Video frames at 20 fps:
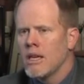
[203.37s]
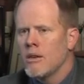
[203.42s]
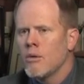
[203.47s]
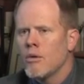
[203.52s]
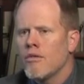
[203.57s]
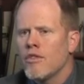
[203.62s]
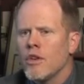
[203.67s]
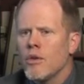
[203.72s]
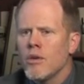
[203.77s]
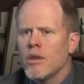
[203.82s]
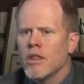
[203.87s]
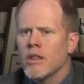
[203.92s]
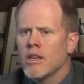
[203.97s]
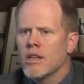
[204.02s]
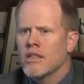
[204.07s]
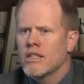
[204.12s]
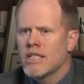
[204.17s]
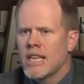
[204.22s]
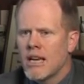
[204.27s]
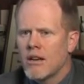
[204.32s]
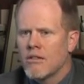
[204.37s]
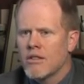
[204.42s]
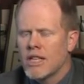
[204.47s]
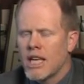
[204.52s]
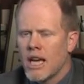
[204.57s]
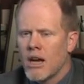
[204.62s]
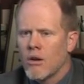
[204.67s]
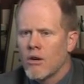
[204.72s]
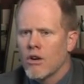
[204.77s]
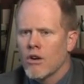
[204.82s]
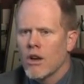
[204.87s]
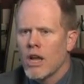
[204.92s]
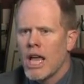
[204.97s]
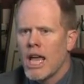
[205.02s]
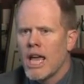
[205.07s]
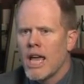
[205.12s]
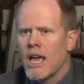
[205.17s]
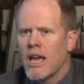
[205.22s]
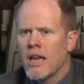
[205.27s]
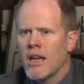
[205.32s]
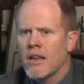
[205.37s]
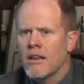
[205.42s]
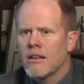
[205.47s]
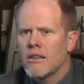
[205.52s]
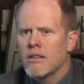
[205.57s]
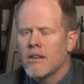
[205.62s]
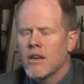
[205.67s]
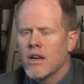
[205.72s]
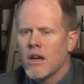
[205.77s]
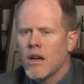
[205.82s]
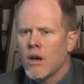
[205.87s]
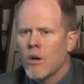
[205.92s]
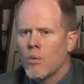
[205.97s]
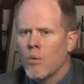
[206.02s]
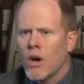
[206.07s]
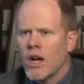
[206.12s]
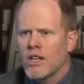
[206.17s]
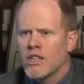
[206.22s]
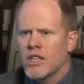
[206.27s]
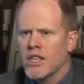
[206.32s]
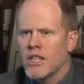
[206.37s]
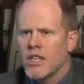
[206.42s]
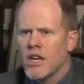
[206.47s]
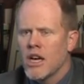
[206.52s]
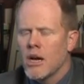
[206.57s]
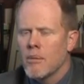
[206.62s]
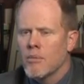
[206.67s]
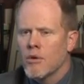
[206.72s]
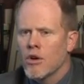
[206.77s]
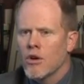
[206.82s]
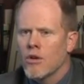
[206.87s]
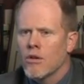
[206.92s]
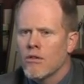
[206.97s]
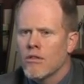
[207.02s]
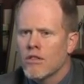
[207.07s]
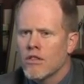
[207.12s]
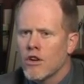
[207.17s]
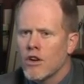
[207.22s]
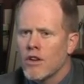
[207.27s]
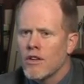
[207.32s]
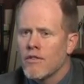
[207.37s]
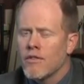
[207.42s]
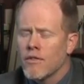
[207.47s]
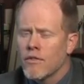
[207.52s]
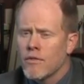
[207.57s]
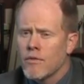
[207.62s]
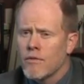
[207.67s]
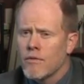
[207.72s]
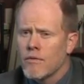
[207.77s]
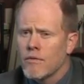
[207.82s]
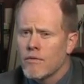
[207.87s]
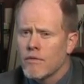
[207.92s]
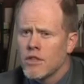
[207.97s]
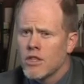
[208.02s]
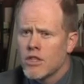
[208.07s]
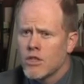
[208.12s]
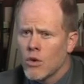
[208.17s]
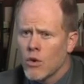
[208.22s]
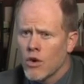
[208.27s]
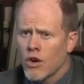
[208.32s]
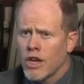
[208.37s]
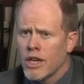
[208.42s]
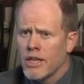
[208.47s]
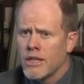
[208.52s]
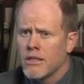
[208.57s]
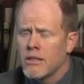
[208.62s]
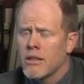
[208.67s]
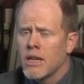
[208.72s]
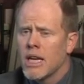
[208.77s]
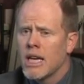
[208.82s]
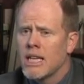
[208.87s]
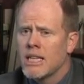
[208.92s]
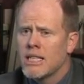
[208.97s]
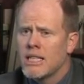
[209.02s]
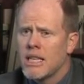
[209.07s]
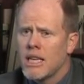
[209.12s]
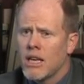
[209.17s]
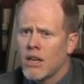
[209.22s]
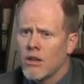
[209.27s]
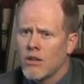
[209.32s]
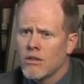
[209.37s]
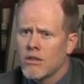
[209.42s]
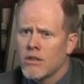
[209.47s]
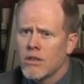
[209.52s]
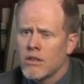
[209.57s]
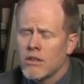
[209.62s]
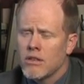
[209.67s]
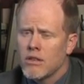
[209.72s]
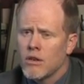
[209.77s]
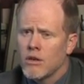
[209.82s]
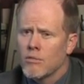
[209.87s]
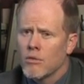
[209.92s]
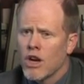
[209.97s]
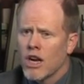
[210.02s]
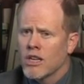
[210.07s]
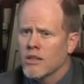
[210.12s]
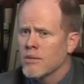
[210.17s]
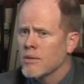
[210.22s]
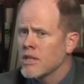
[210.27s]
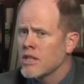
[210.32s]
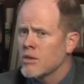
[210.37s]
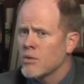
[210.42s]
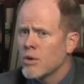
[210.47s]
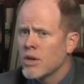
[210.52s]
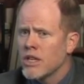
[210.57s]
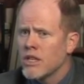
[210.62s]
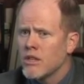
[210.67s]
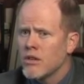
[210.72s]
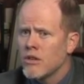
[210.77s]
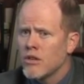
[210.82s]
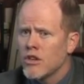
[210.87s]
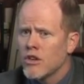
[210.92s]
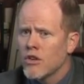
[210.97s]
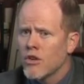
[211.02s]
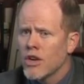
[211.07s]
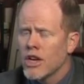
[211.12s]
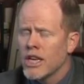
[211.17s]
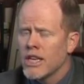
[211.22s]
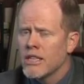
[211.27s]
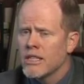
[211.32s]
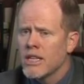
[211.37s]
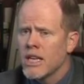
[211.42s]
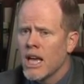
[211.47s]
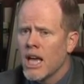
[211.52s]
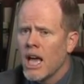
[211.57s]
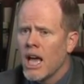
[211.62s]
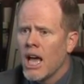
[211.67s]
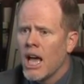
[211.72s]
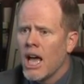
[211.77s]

In reviewing the South Tower and watching the upper 30 stories tilt to approximately 22 degrees,